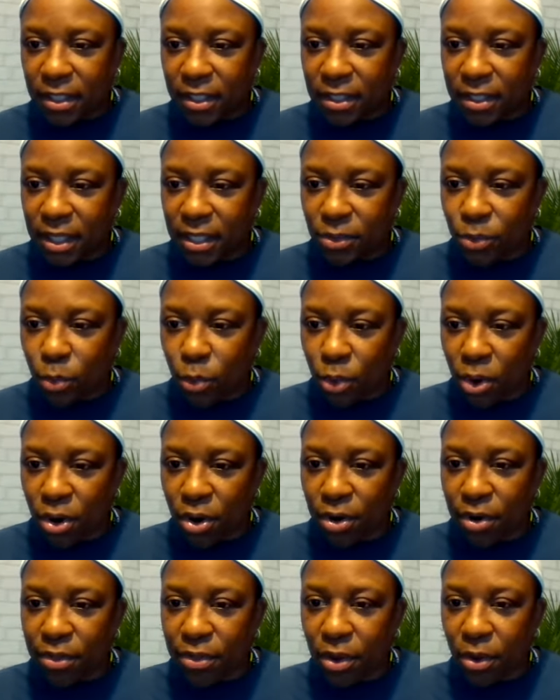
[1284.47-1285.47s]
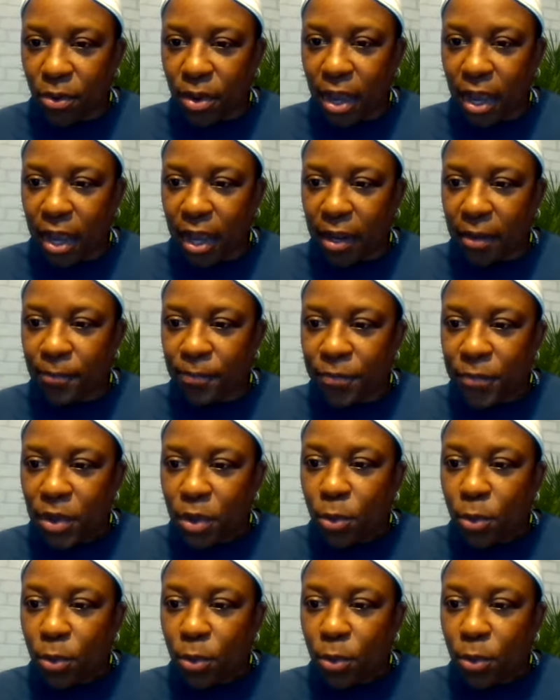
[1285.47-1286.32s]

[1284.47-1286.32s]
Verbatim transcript: he says worth. Okay.